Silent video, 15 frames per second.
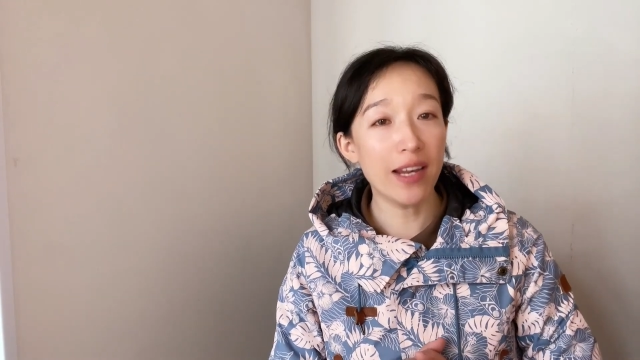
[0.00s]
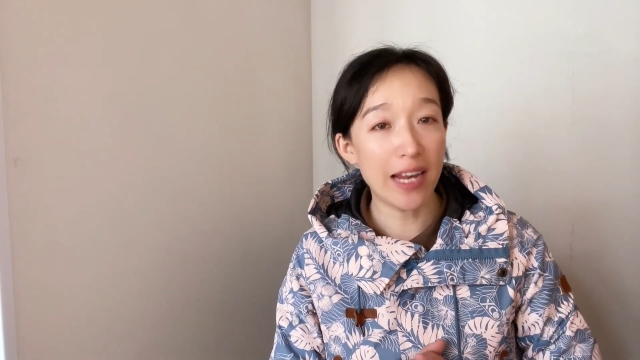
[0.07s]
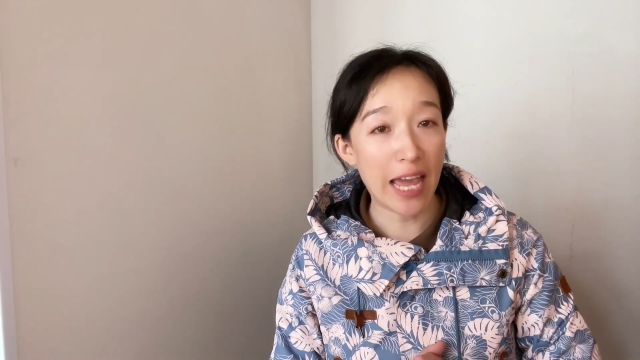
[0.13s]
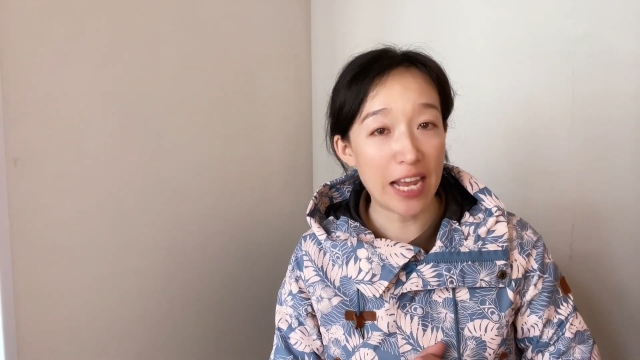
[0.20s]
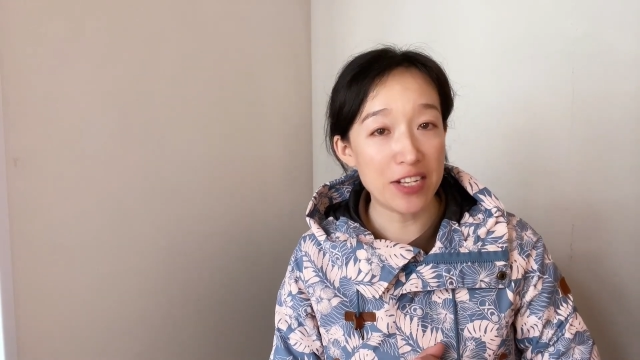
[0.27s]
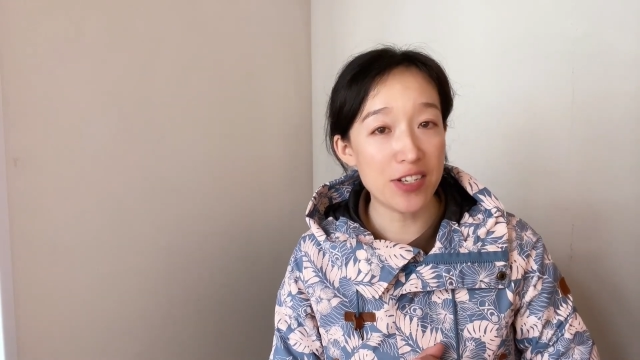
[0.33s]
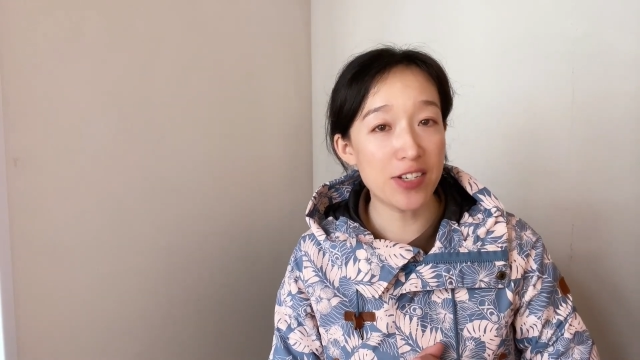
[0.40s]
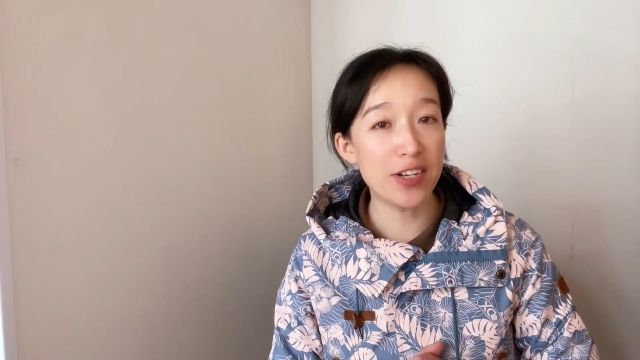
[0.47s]

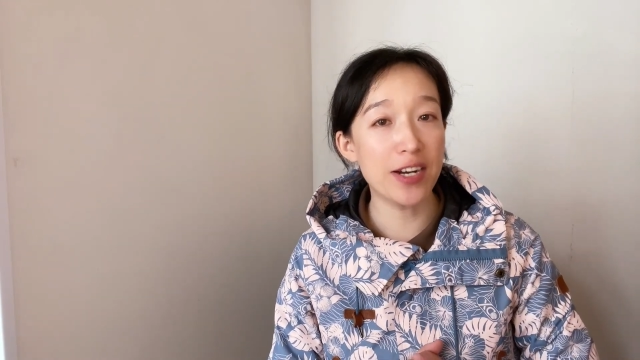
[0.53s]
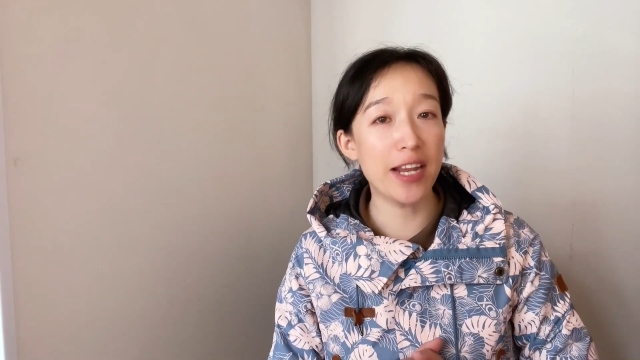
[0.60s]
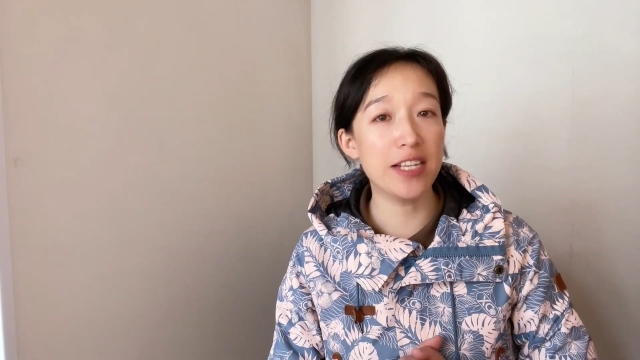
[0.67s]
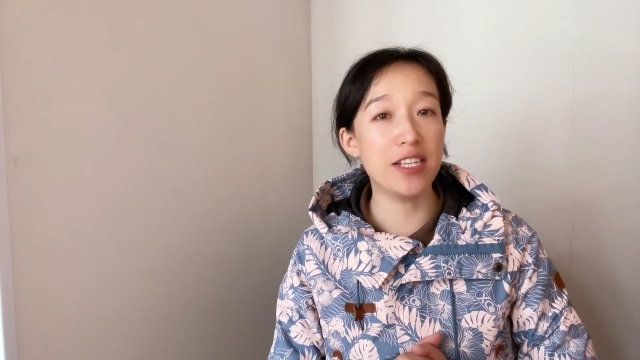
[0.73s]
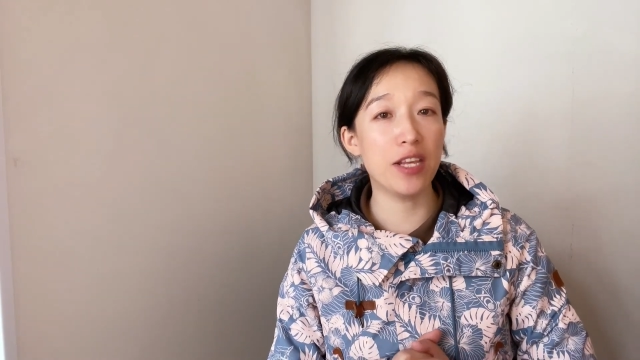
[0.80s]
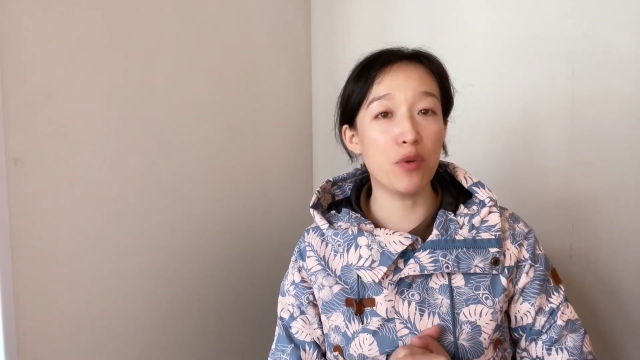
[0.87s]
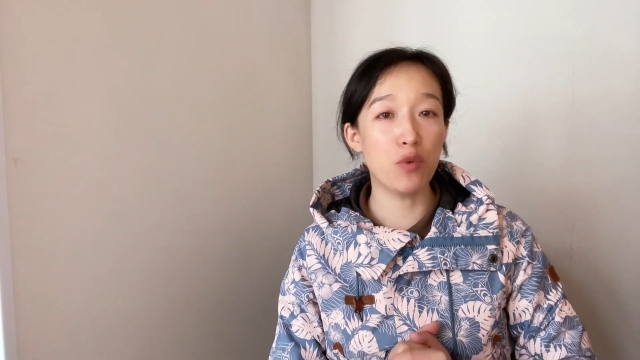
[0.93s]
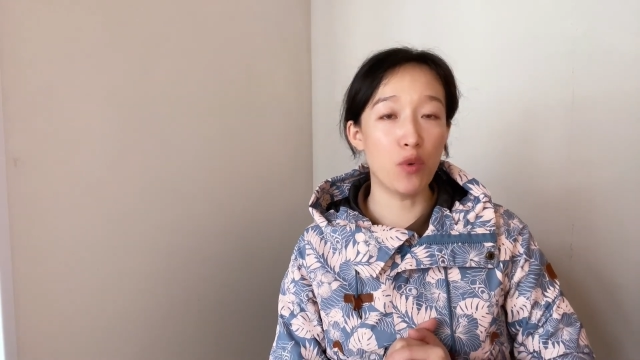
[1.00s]
laser
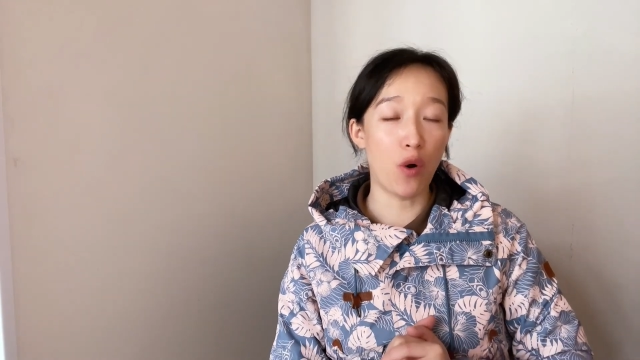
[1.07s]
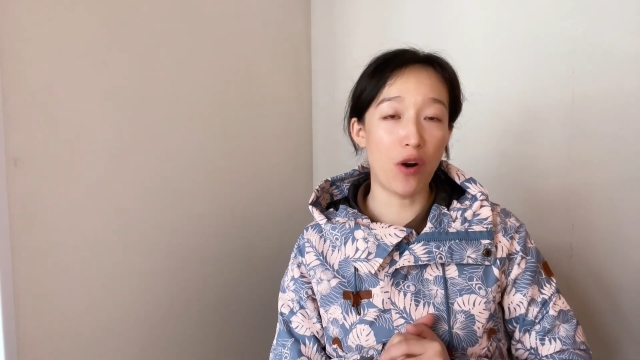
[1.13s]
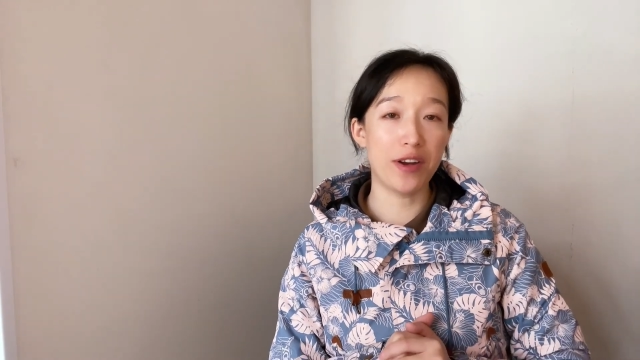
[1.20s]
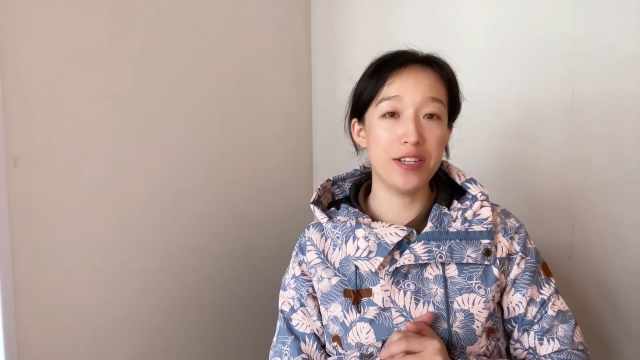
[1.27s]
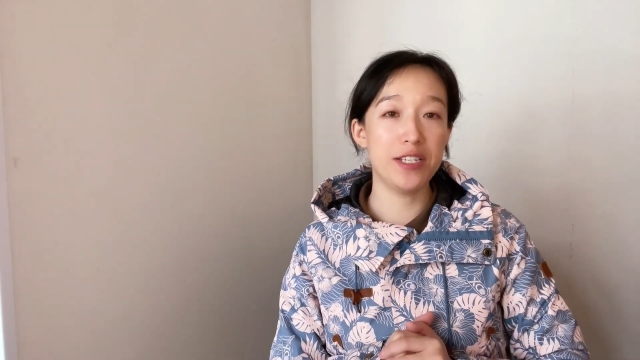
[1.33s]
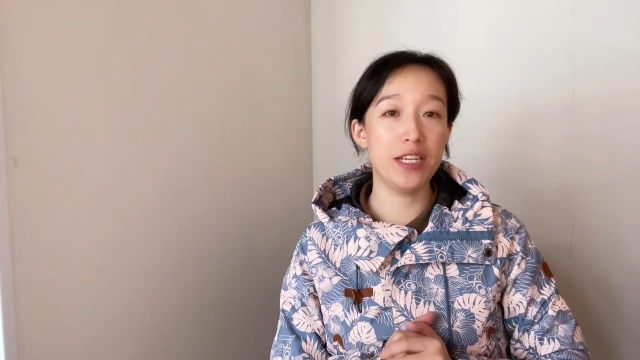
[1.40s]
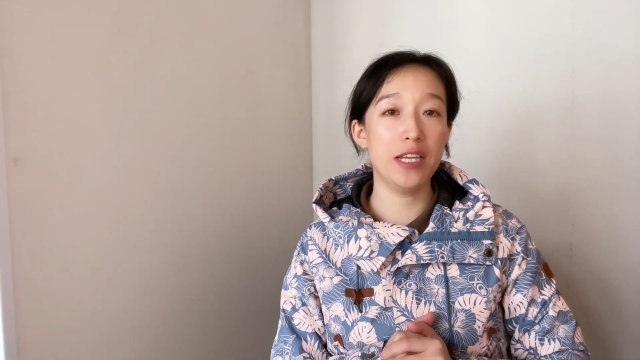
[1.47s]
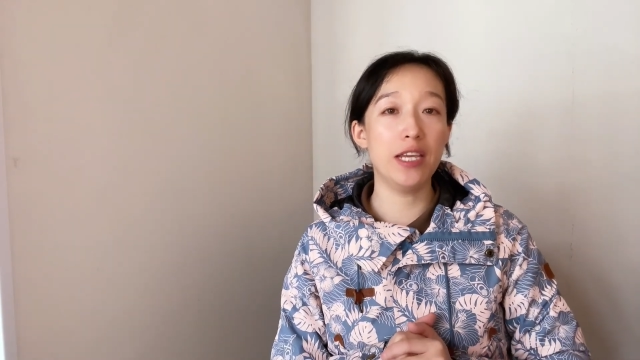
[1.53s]
is in
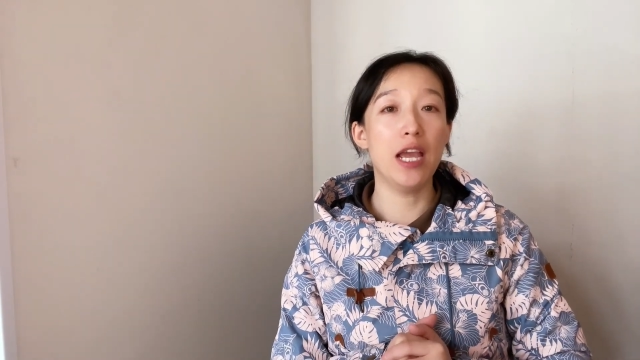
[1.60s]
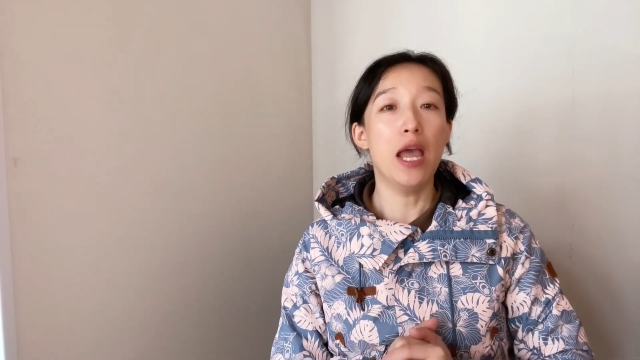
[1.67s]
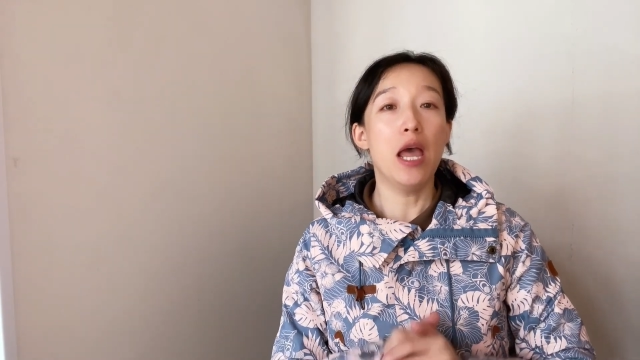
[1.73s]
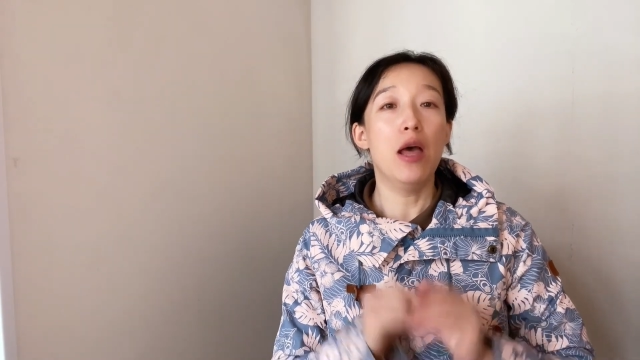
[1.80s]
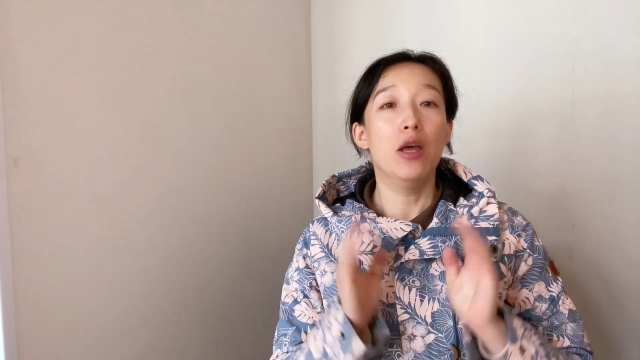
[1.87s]
warranty,